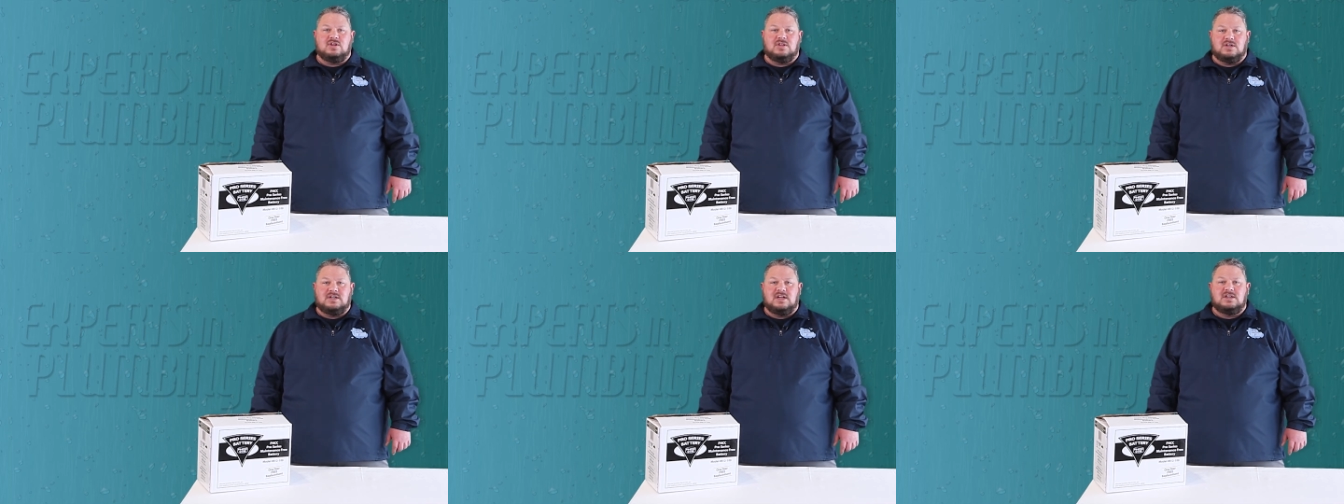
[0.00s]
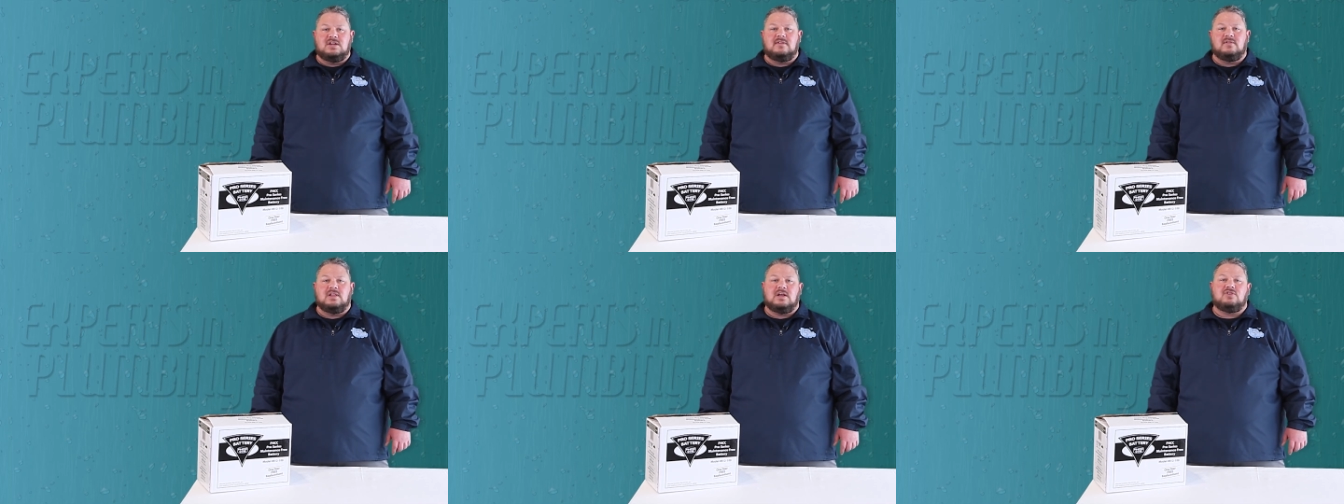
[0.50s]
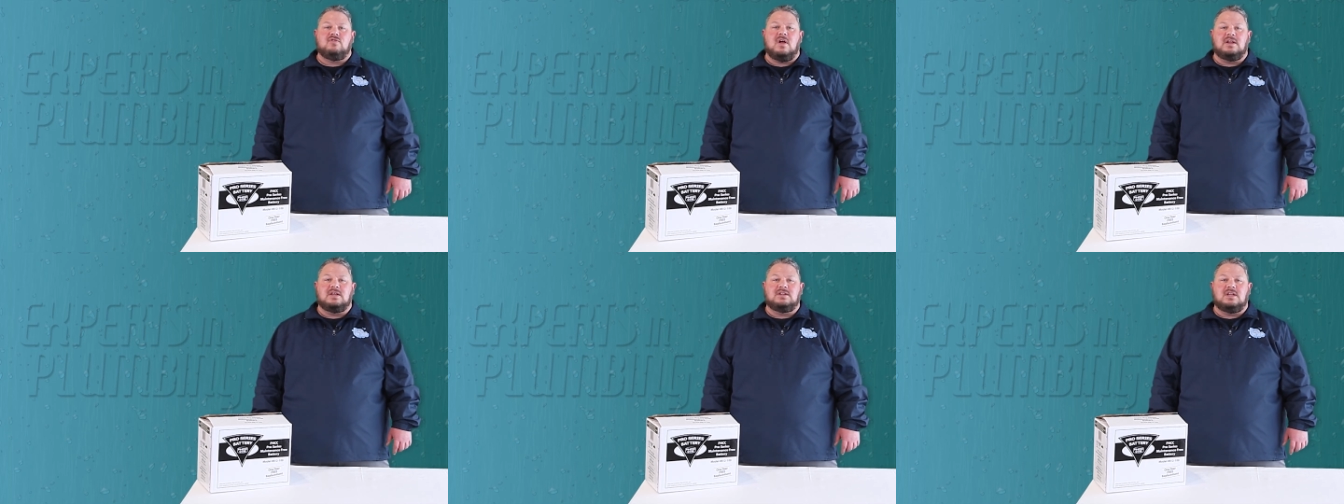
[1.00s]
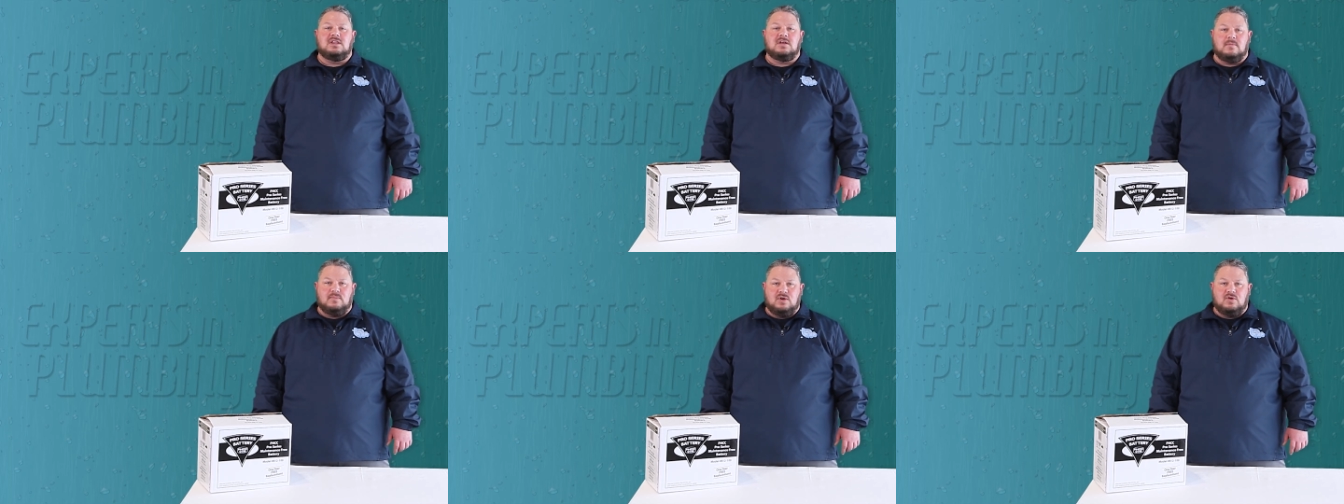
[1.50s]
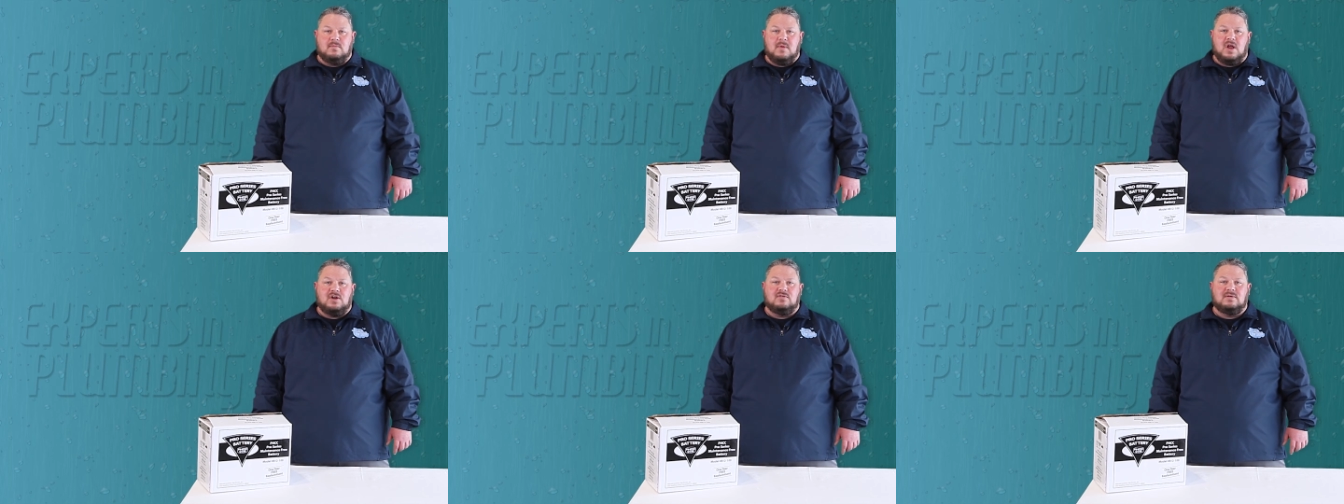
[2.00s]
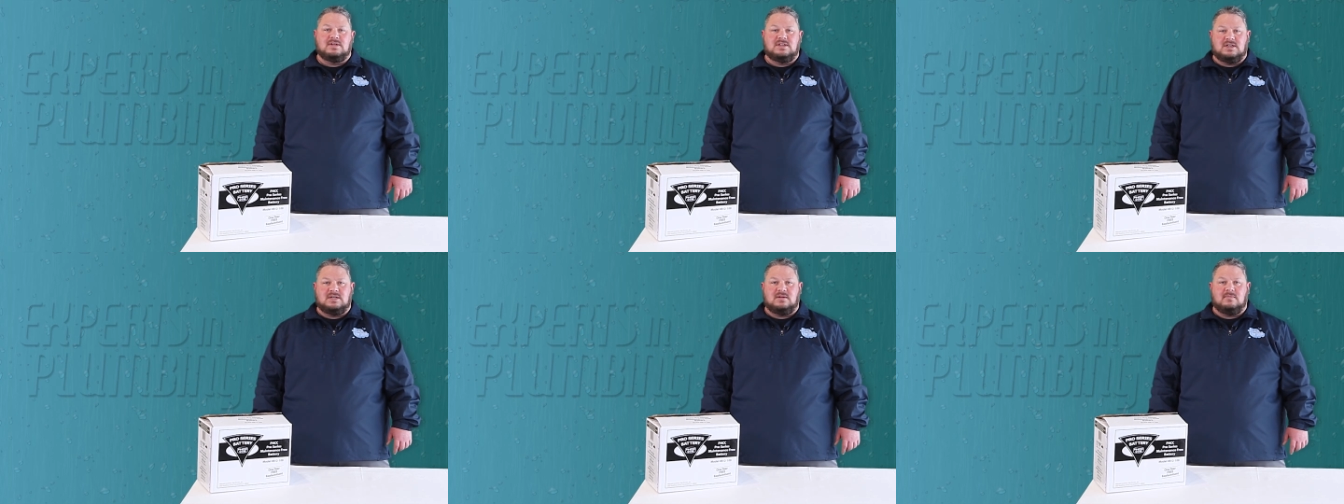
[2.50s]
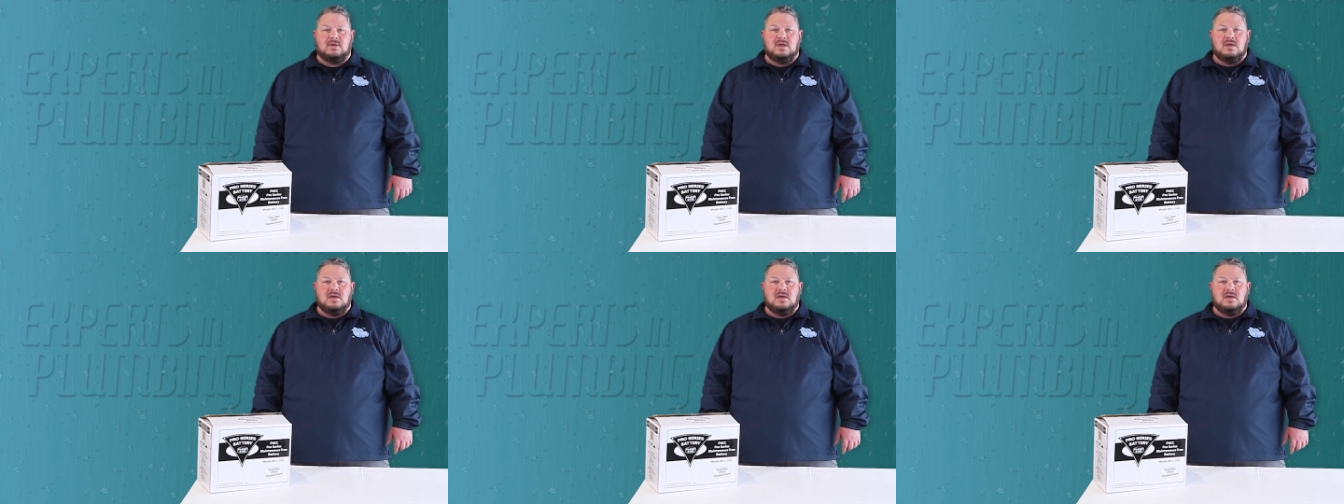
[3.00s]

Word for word: to the sensitive electronics in the computer monitoring system.